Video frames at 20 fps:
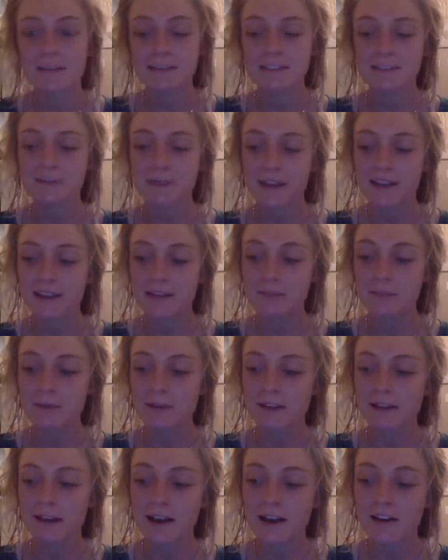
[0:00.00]
is Reagan
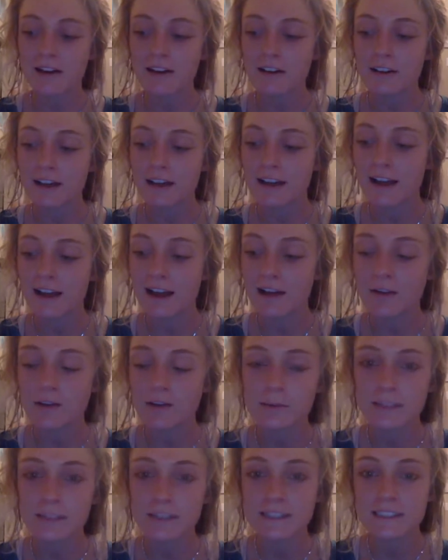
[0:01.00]
Pinnell, and I
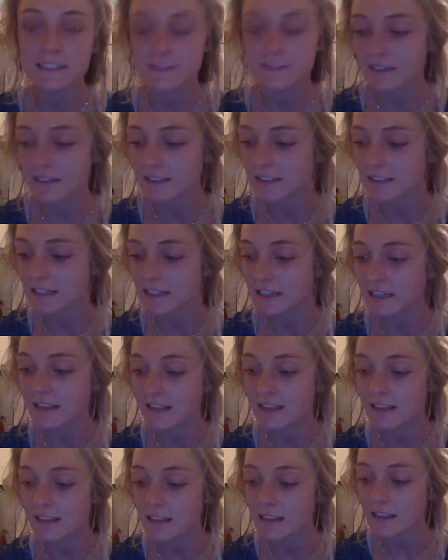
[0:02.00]
will be defending
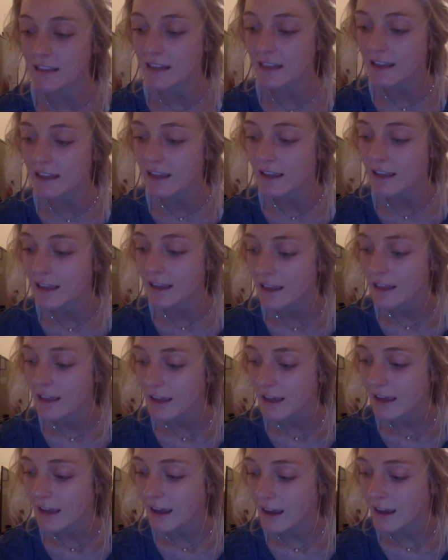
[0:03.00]
the
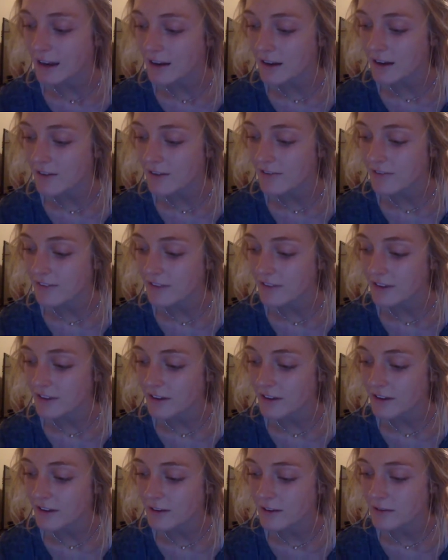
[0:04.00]

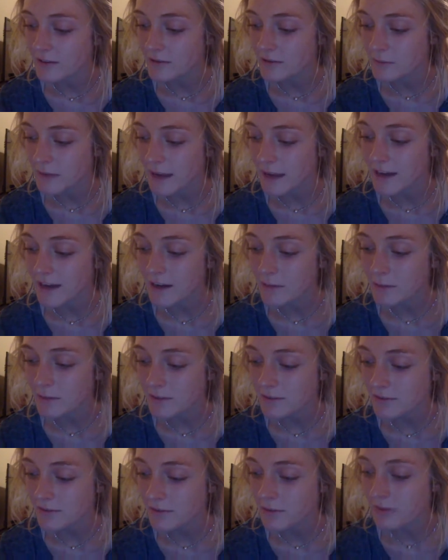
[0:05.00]
Anapla-
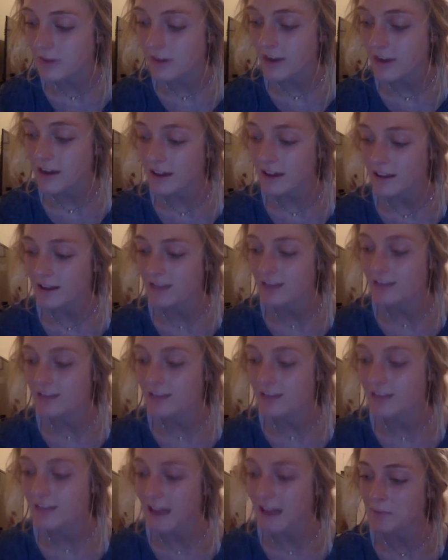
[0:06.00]
Anaplaflora
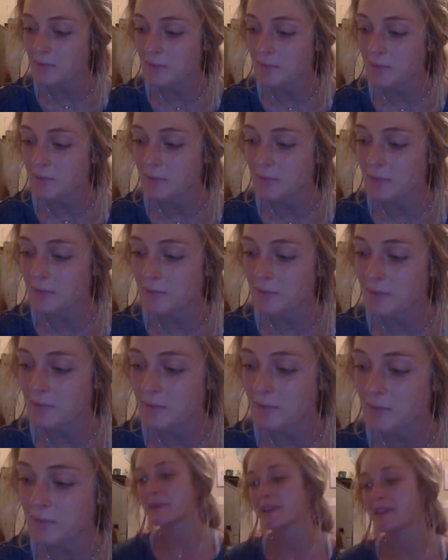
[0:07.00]

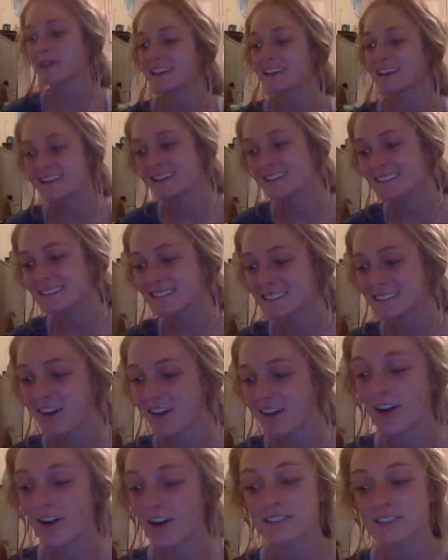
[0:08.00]
glabripinnis,
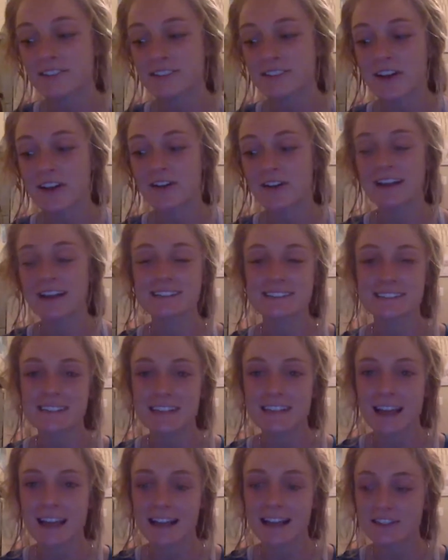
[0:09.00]
also known as
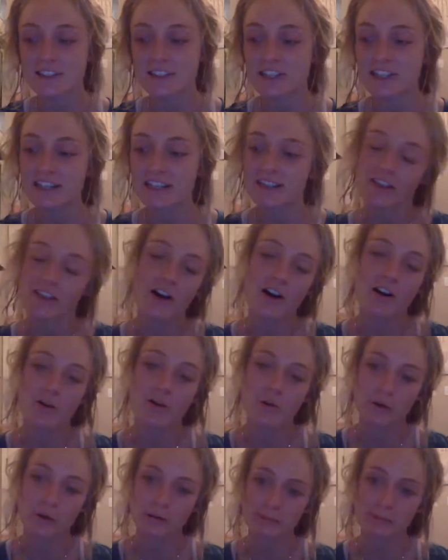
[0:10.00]
the Asian
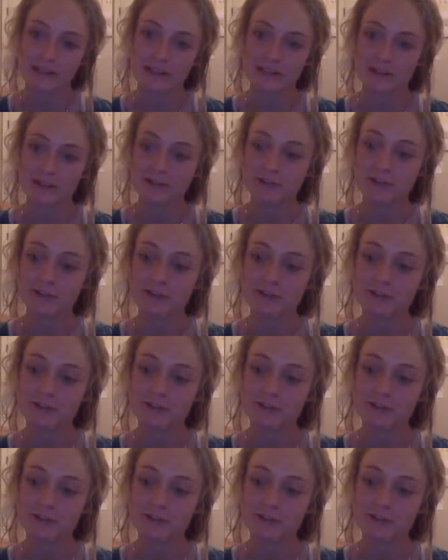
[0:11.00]
longhorn beetle.